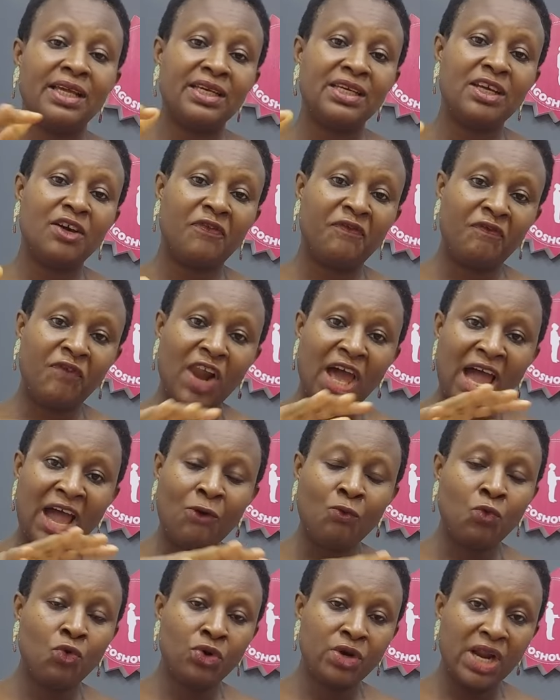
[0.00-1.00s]
the
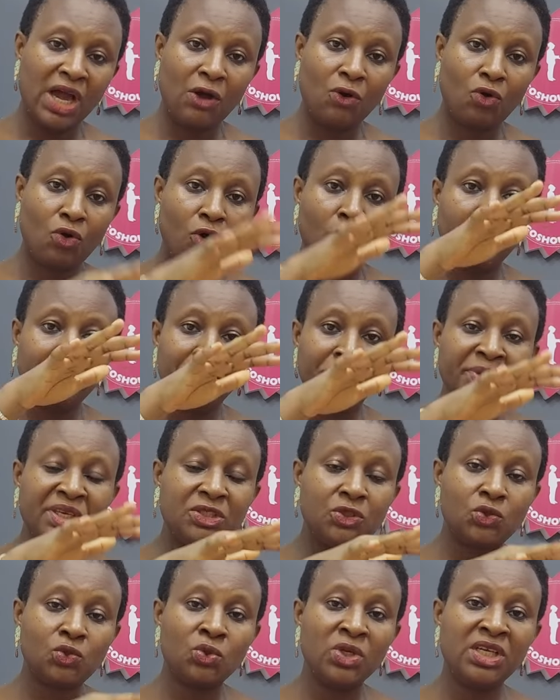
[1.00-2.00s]
flour will now come
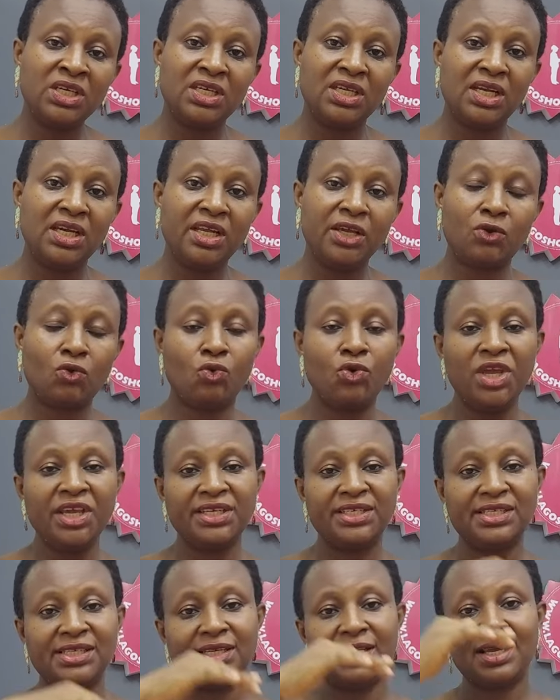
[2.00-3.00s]
between the
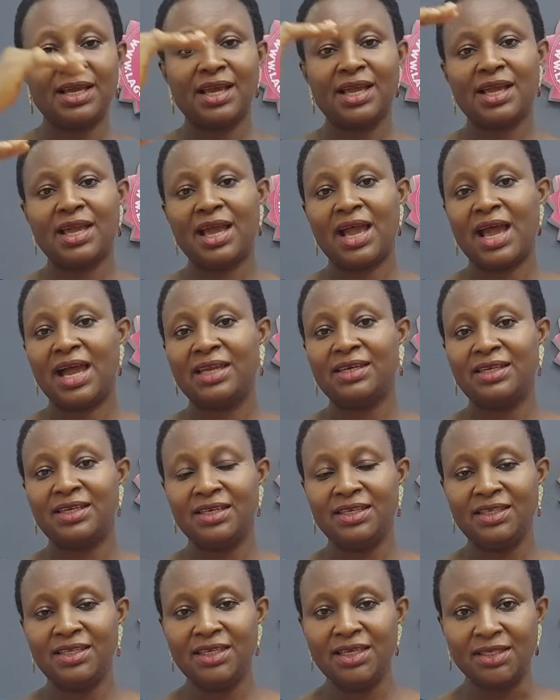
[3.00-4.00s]
liquid and
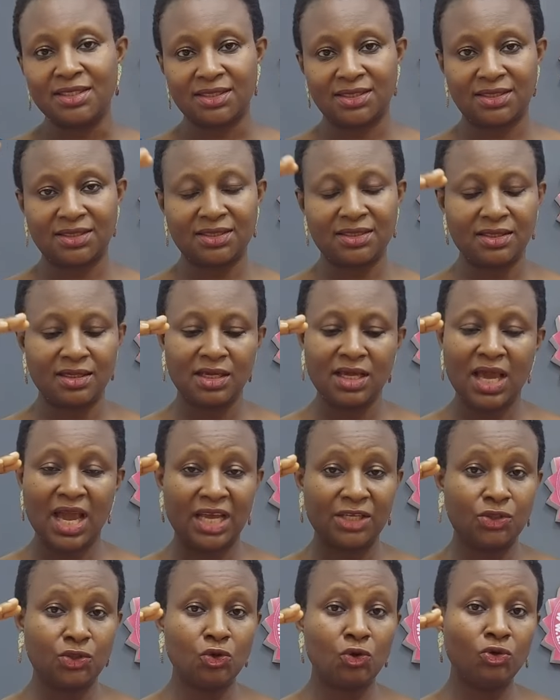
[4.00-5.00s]
the yeast.
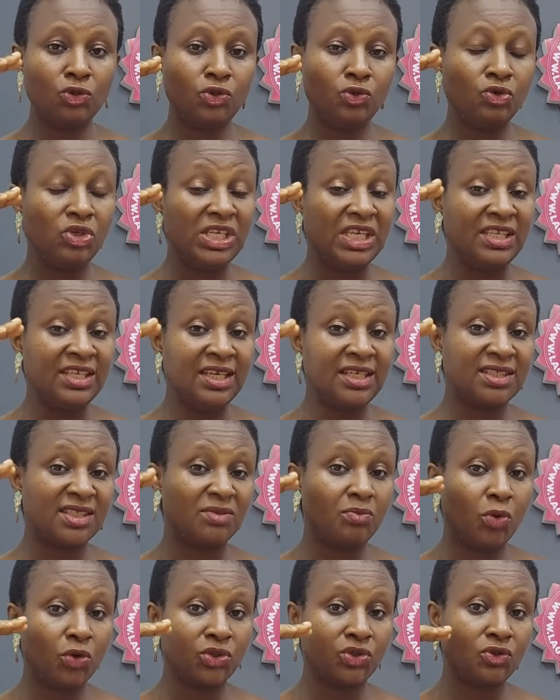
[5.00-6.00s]
I told you the
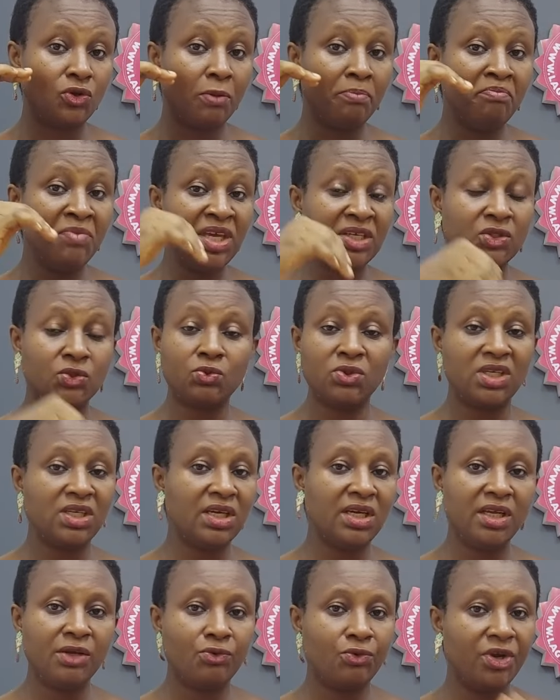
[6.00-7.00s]
yeast must not mix with the
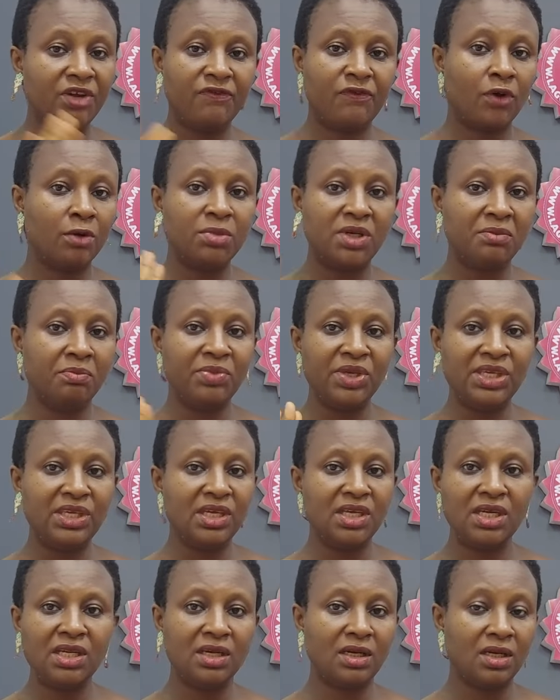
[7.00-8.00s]
liquid from the
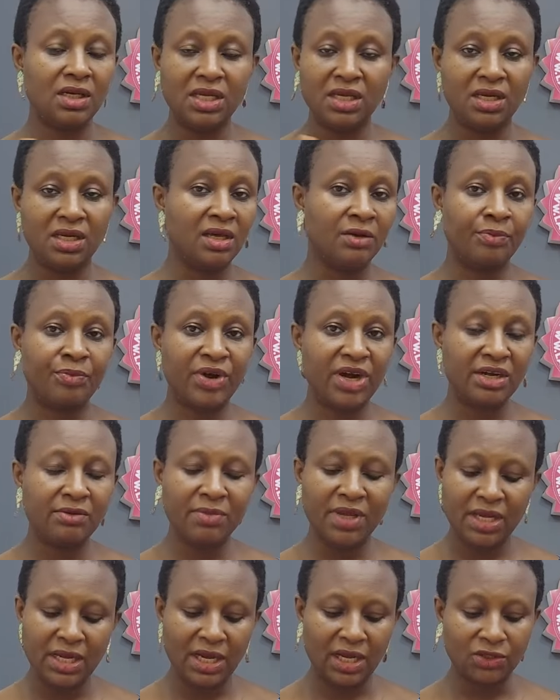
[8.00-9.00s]
beginning in a bread
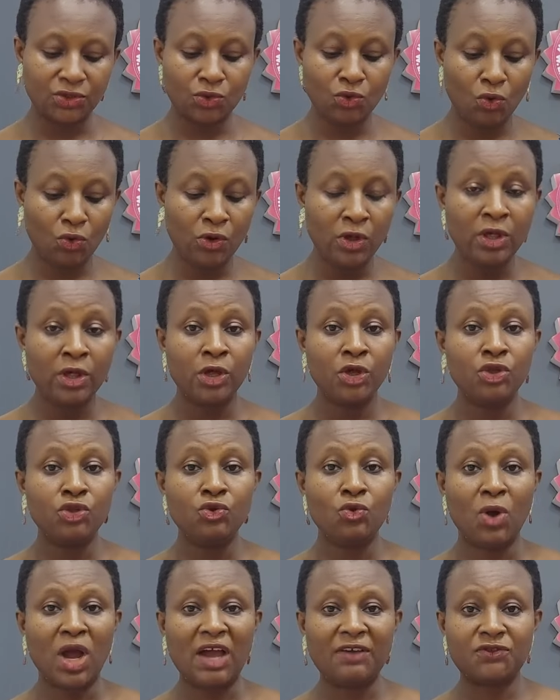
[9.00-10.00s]
maker. So
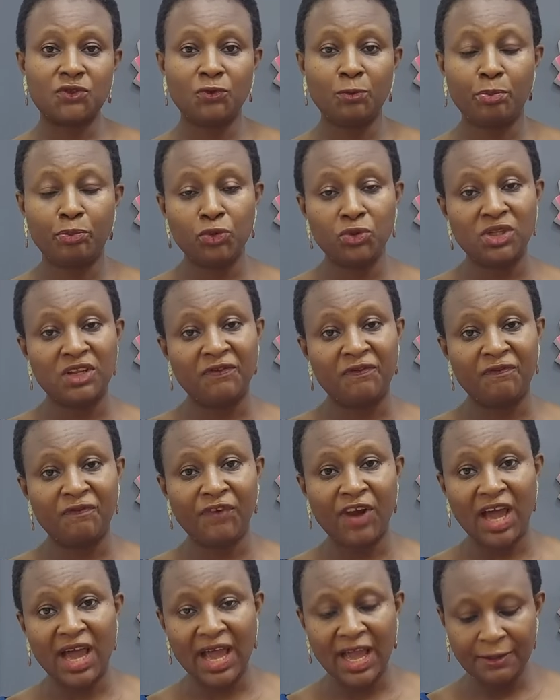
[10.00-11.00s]
you have to put the
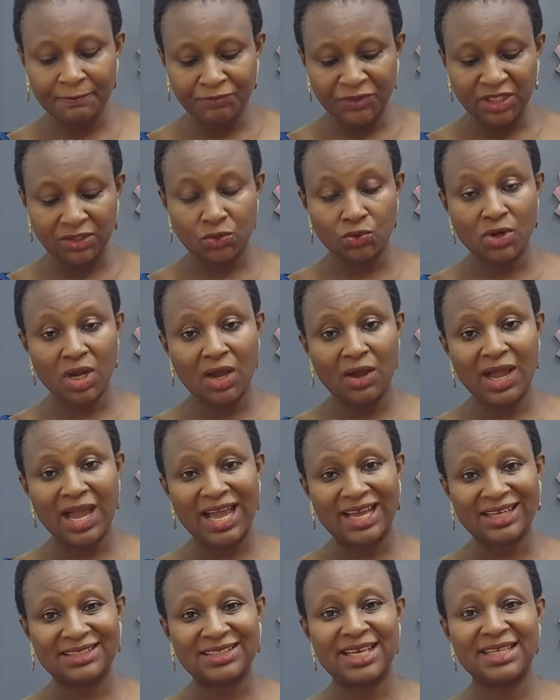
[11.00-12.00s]
flour, it will now
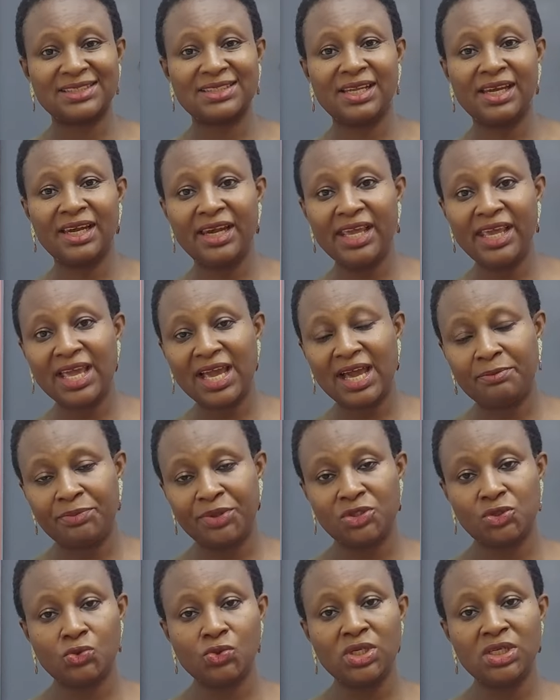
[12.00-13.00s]
act as a layer
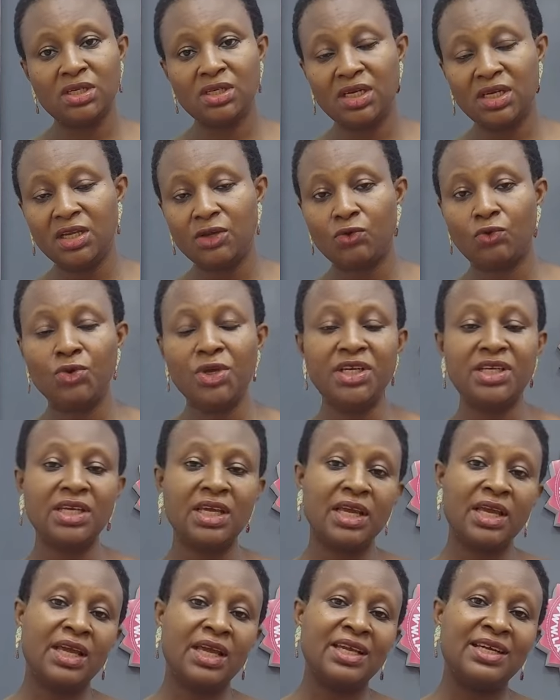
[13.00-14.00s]
between the liquid.
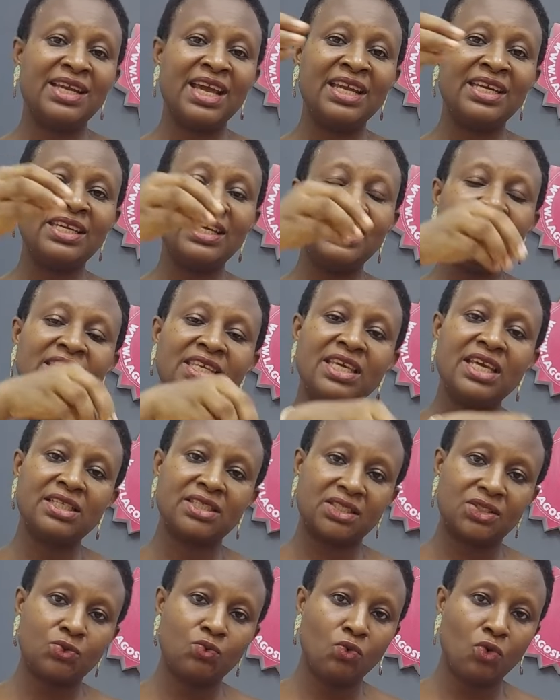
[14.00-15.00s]
Then the
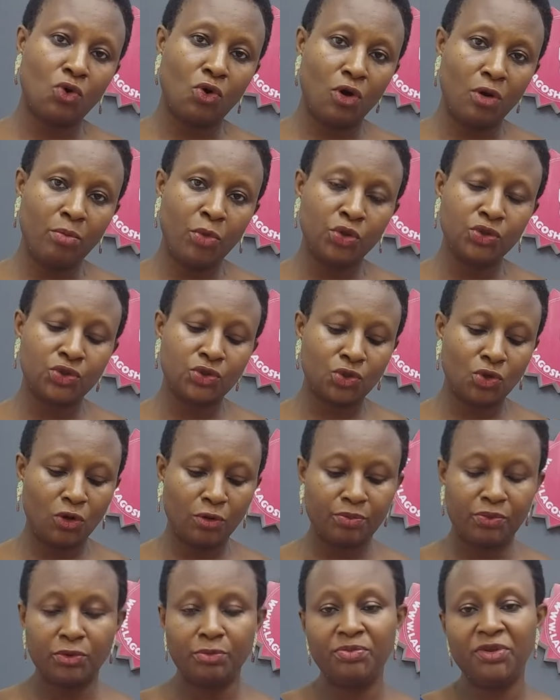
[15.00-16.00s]
yeast will come on
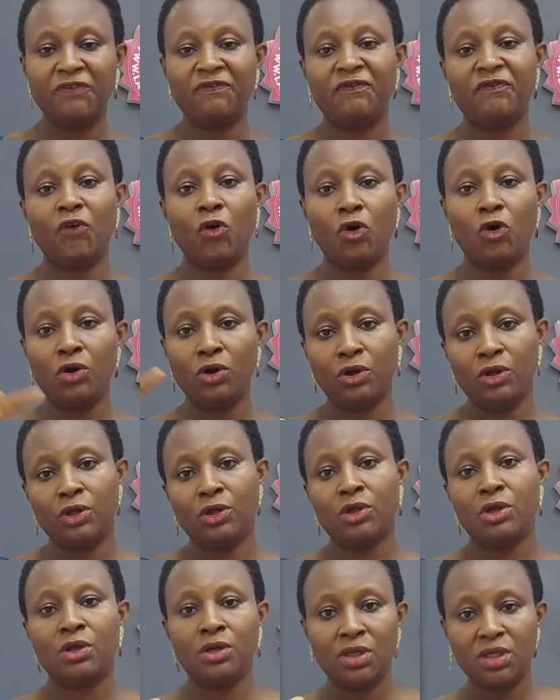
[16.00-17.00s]
top before
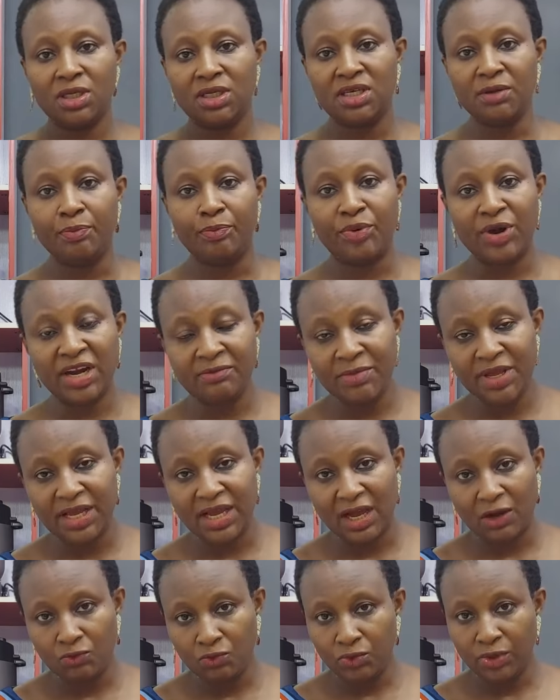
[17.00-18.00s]
the bread
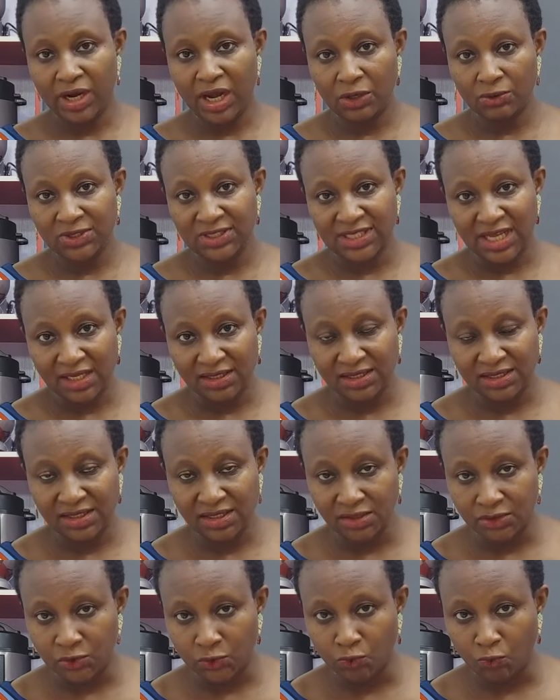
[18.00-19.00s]
maker will now start
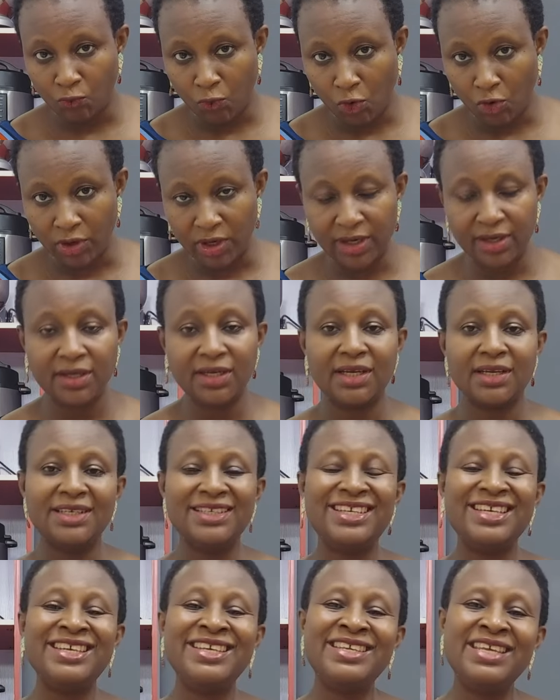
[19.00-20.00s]
its work.
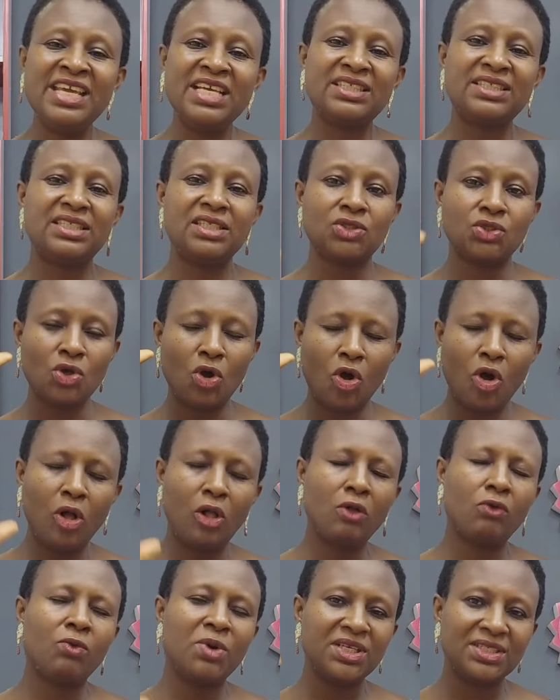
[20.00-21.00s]
The yeast is
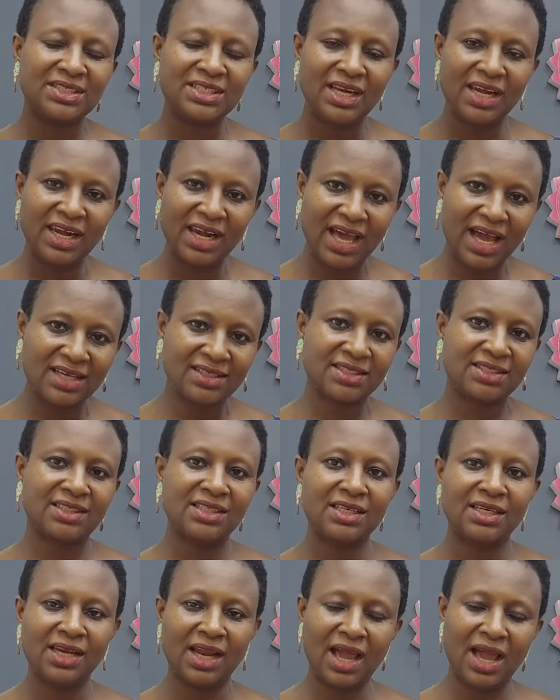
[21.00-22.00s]
always the last
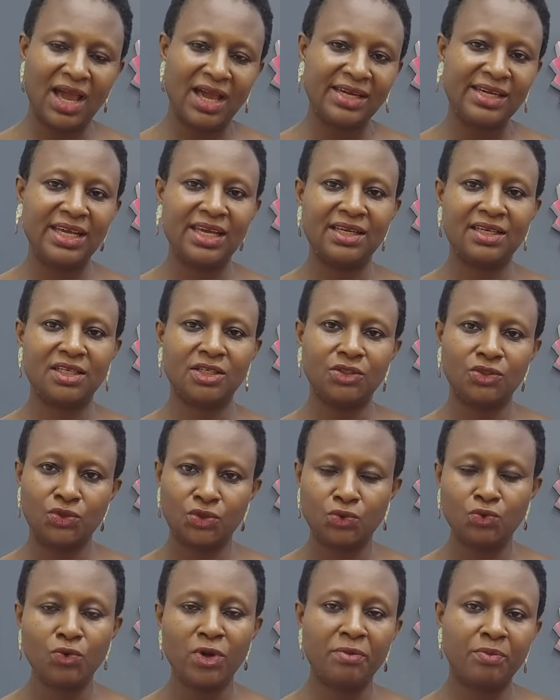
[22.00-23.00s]
thing added to